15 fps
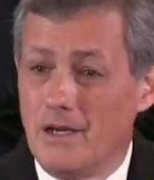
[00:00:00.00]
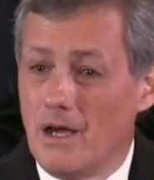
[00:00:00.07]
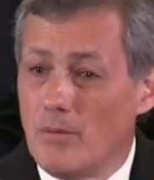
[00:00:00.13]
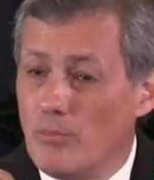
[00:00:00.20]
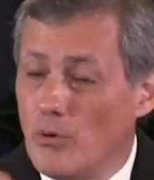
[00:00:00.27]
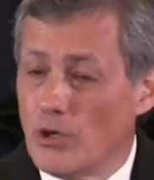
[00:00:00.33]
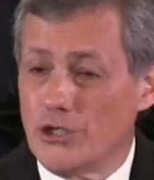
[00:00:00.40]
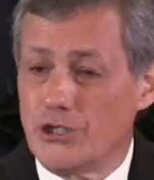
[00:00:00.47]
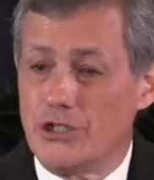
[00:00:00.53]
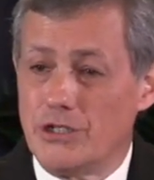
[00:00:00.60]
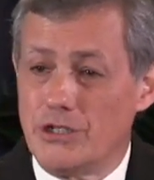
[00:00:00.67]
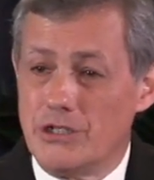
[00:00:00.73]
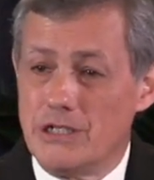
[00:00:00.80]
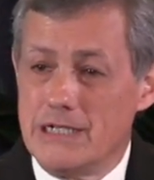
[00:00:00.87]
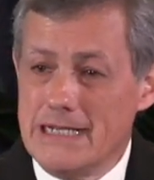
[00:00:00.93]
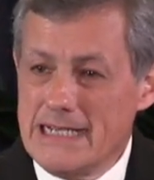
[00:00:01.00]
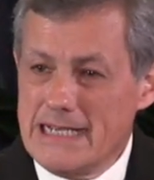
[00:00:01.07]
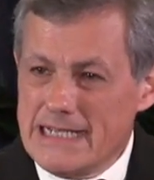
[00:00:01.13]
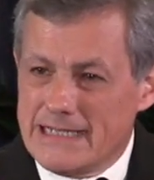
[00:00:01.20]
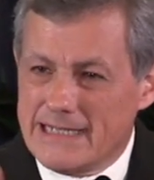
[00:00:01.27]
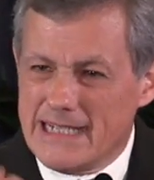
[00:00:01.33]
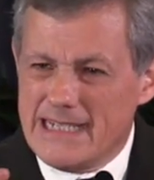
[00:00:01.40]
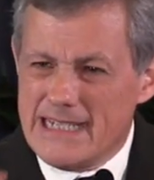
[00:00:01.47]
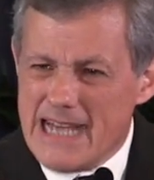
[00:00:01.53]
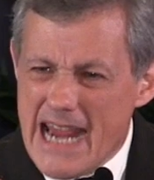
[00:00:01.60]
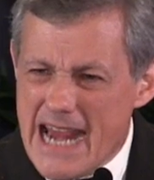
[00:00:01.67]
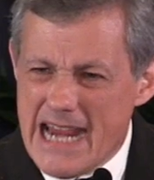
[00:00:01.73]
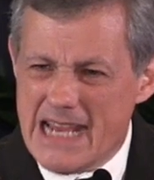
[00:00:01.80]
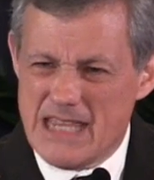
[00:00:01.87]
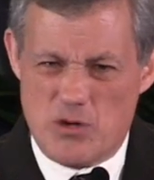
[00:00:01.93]
Abortion is to
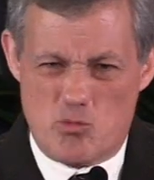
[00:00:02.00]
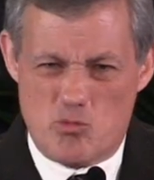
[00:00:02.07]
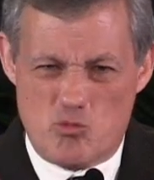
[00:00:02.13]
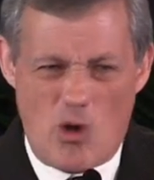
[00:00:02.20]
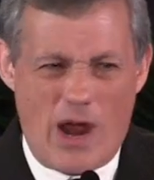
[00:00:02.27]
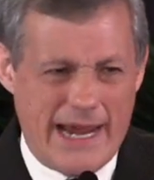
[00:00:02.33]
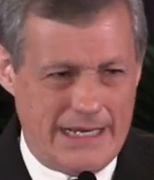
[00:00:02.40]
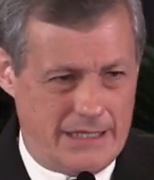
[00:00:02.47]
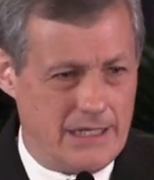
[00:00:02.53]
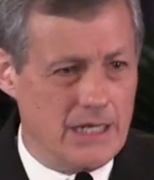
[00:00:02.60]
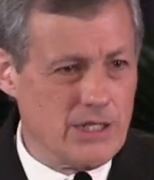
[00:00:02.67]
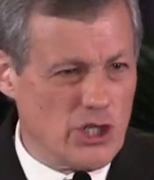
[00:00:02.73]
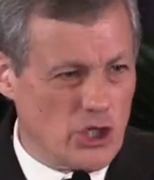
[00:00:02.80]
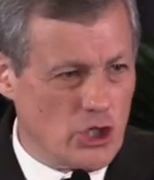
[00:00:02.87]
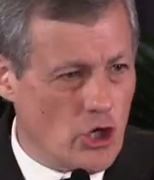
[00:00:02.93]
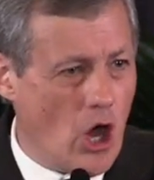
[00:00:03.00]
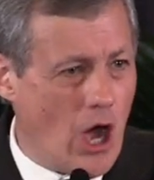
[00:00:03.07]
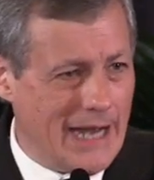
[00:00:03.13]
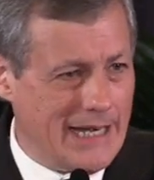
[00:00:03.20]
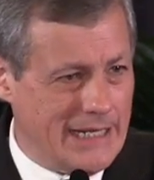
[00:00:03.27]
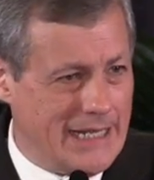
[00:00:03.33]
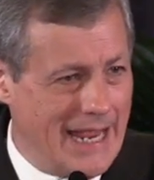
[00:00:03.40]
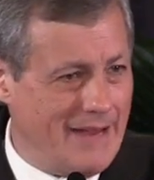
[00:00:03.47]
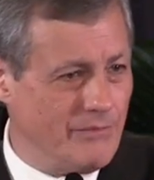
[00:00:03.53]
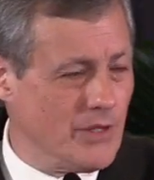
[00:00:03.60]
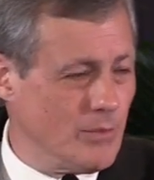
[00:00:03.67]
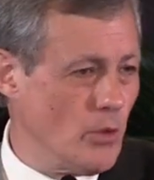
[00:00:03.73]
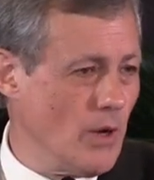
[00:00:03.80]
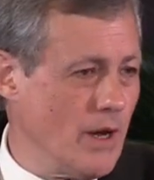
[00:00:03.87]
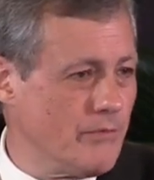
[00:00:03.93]
take the right that God gave
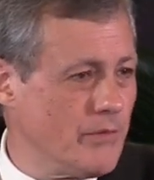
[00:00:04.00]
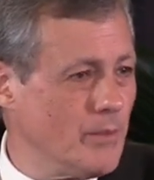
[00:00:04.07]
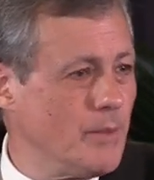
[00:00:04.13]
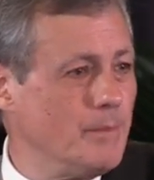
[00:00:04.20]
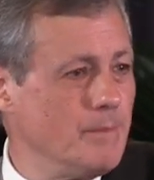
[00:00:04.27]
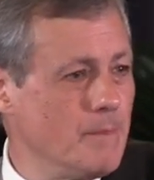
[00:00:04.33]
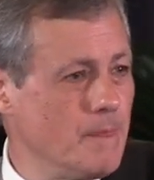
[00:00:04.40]
them away from them.